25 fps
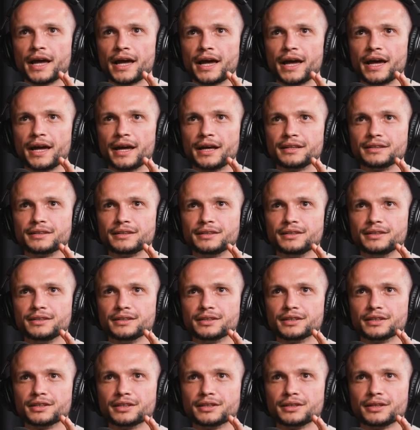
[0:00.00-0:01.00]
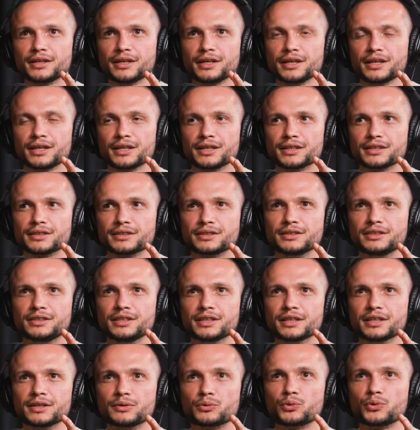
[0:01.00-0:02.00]
and uh,
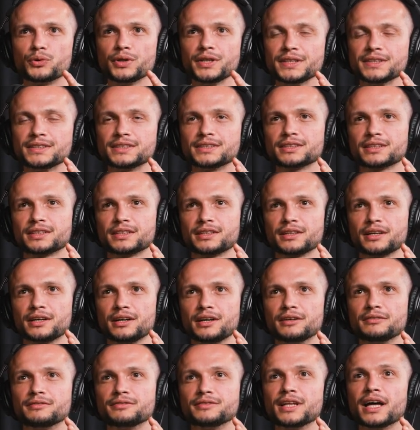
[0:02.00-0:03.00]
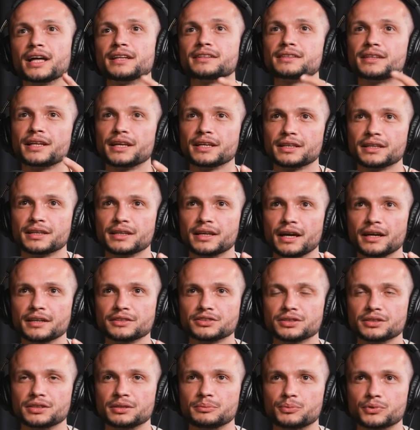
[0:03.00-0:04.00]
the risk of not taking
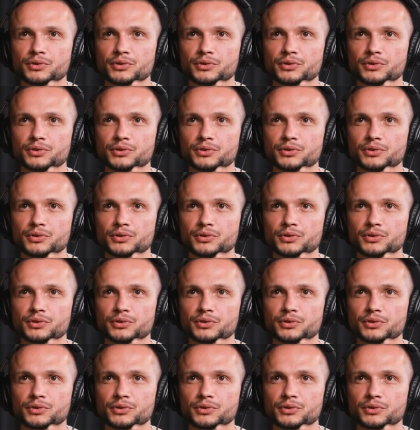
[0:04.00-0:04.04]
action